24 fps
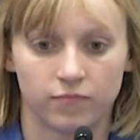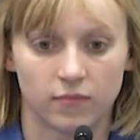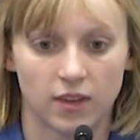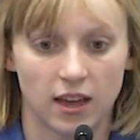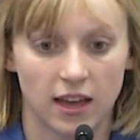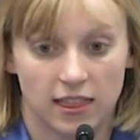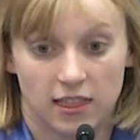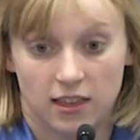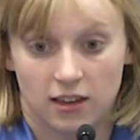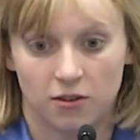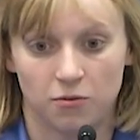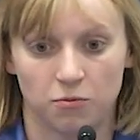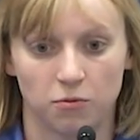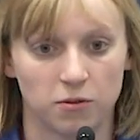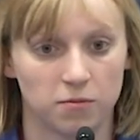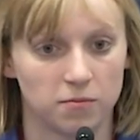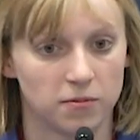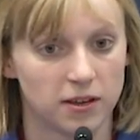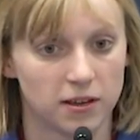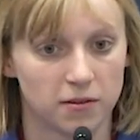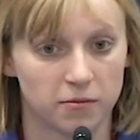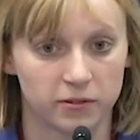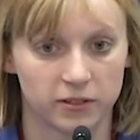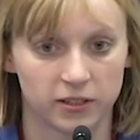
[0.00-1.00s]
I think we'll
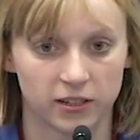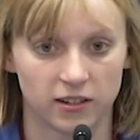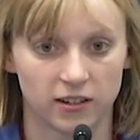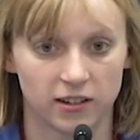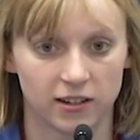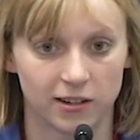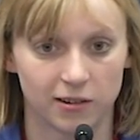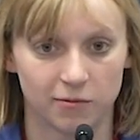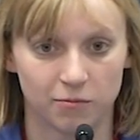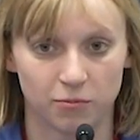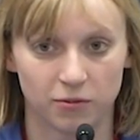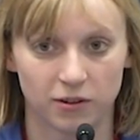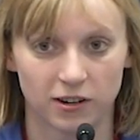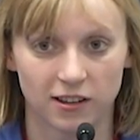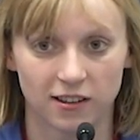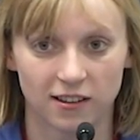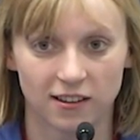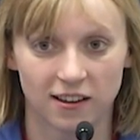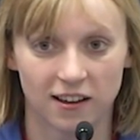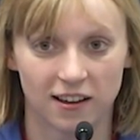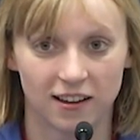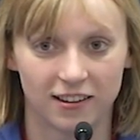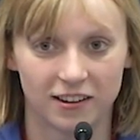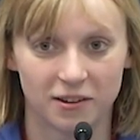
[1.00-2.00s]
be able to
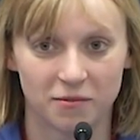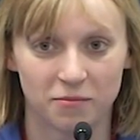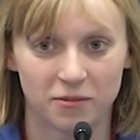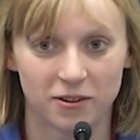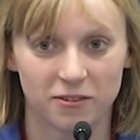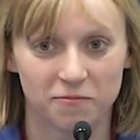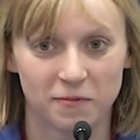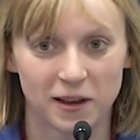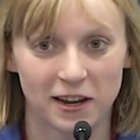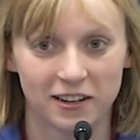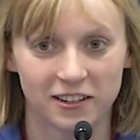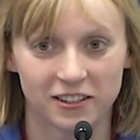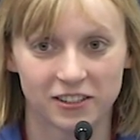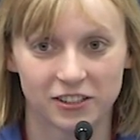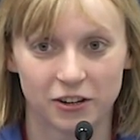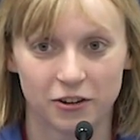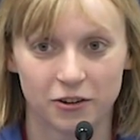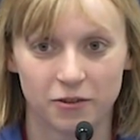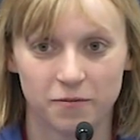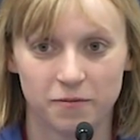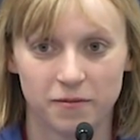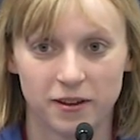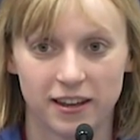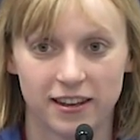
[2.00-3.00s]
bring a number of medals
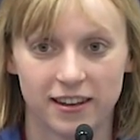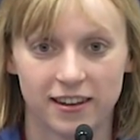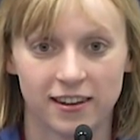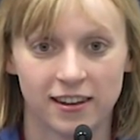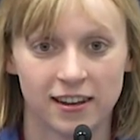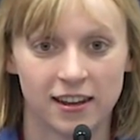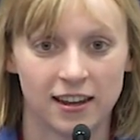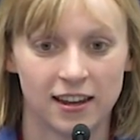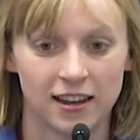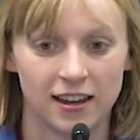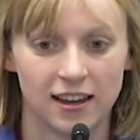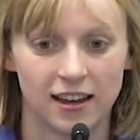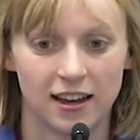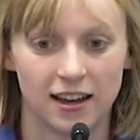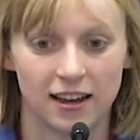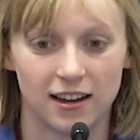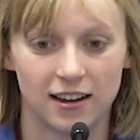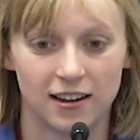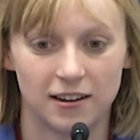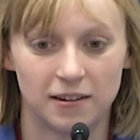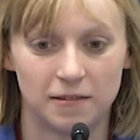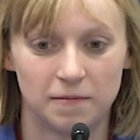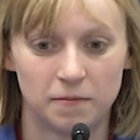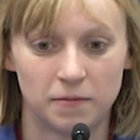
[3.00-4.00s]
home and
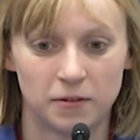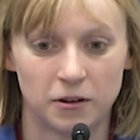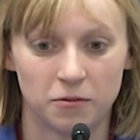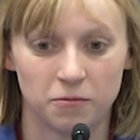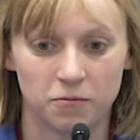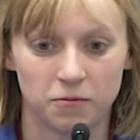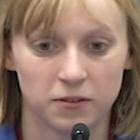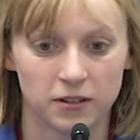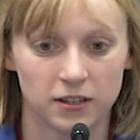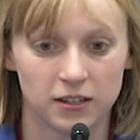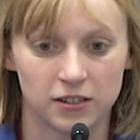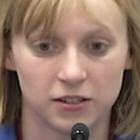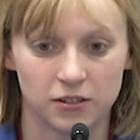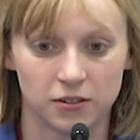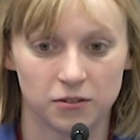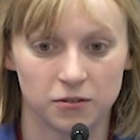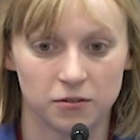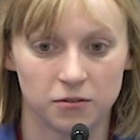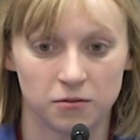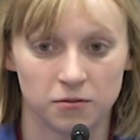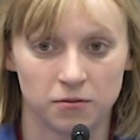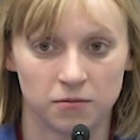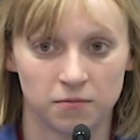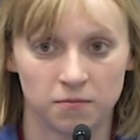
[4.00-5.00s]
um, hopefully
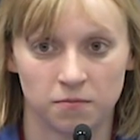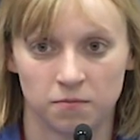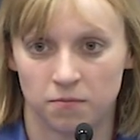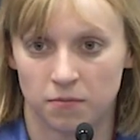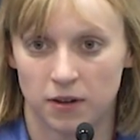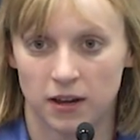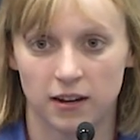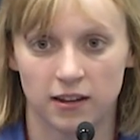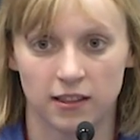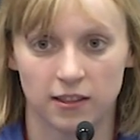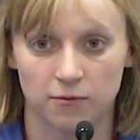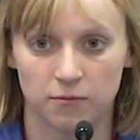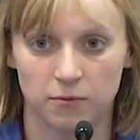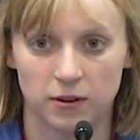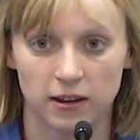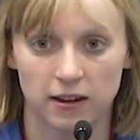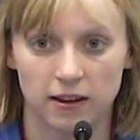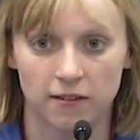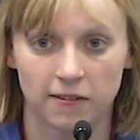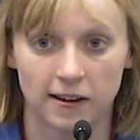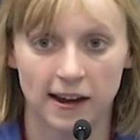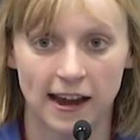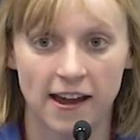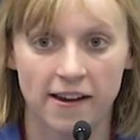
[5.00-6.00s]
do better than we
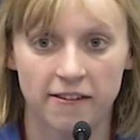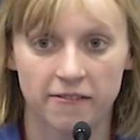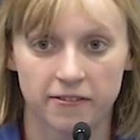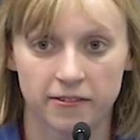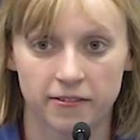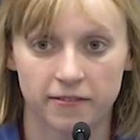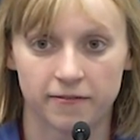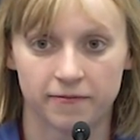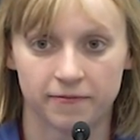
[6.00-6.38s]
ever have.